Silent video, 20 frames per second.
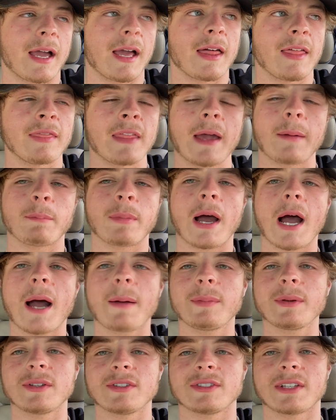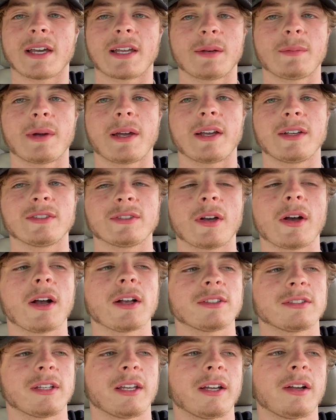that popping sound in my
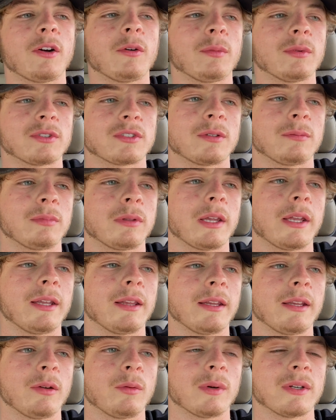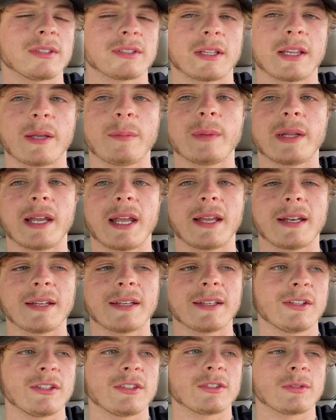exhaust like almost completely was
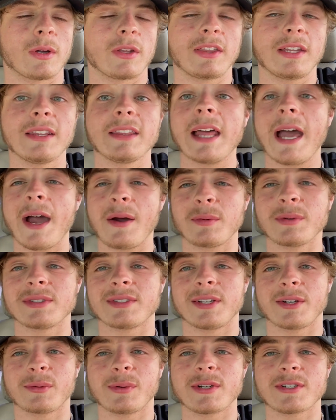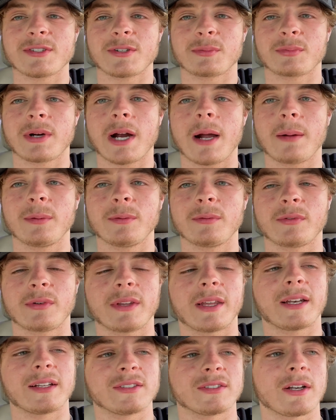eliminated. So I think that was the original problem for
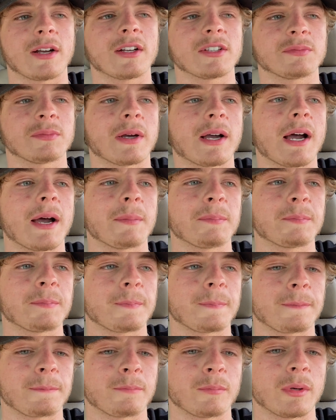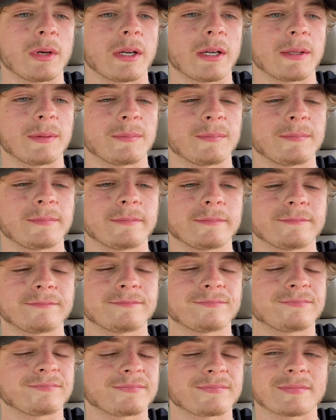that exhaust pop, but
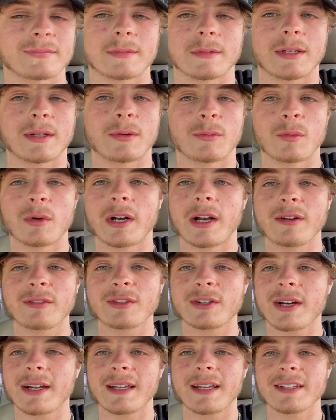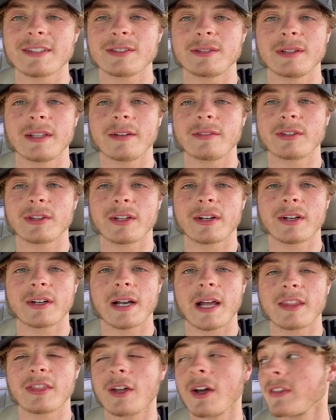whatever, I guess you live and learn.
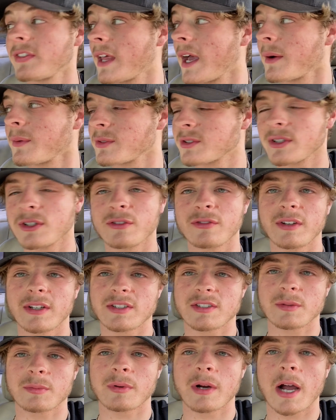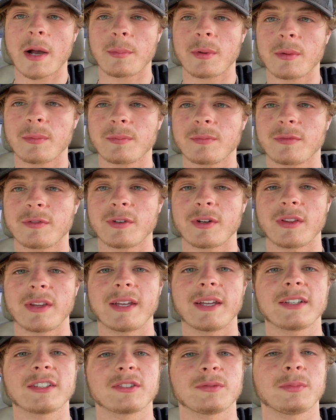I thought that was going to fix the problem for
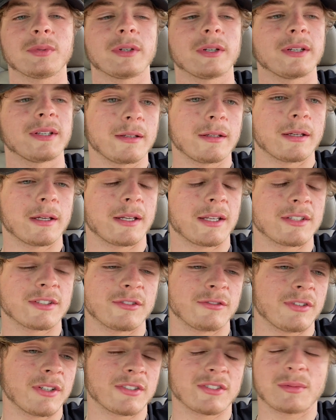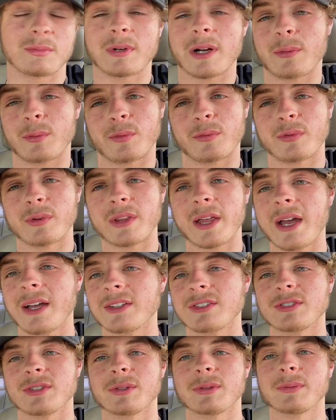this, but I guess it fixed the problem for that,
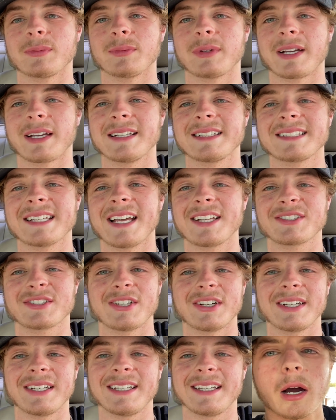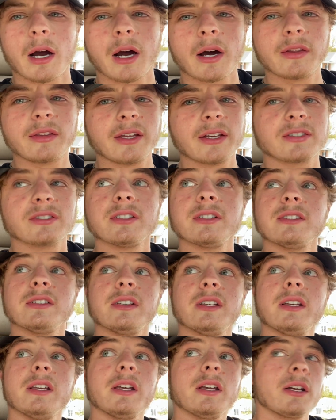so I guess that's good. On the
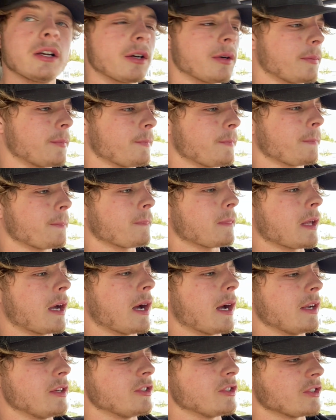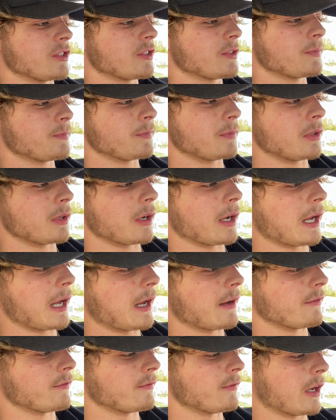SCT here, I just, you know,
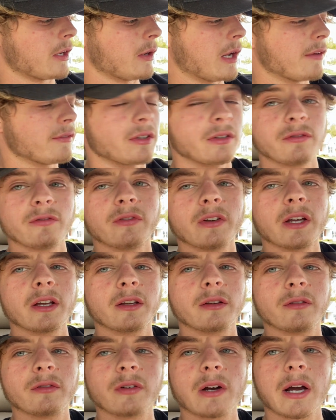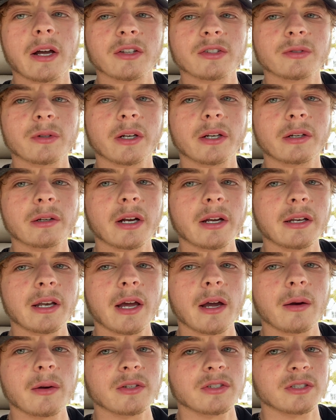I don't have config files running right
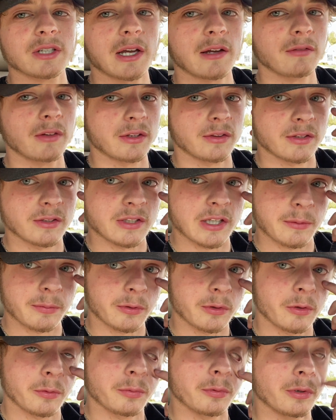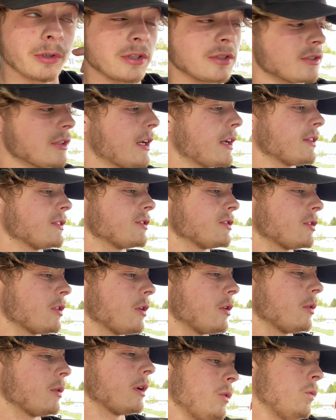now. I just have like the typical presets,
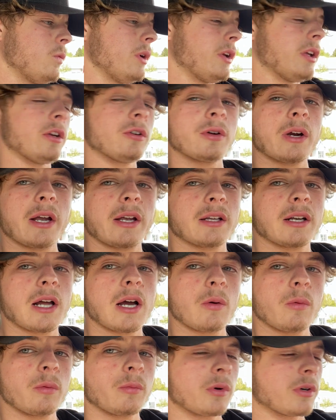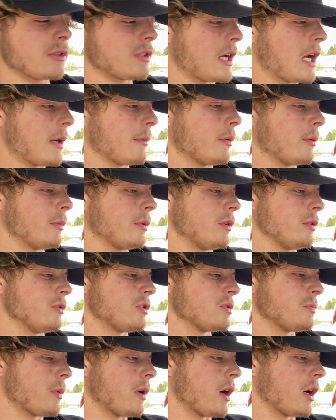so we can crank it on one more time. I'm gonna do
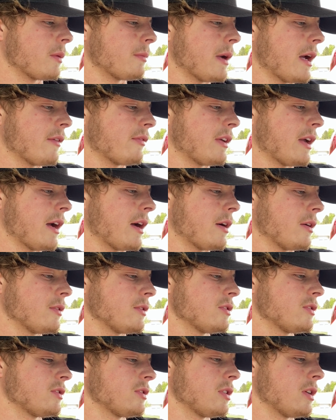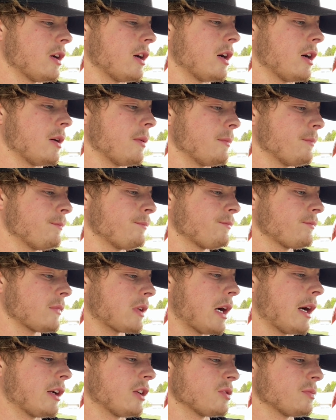spark, MAF counts,
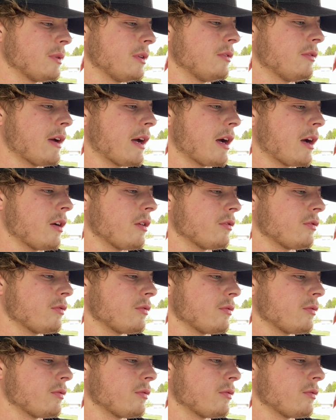idle speed valve,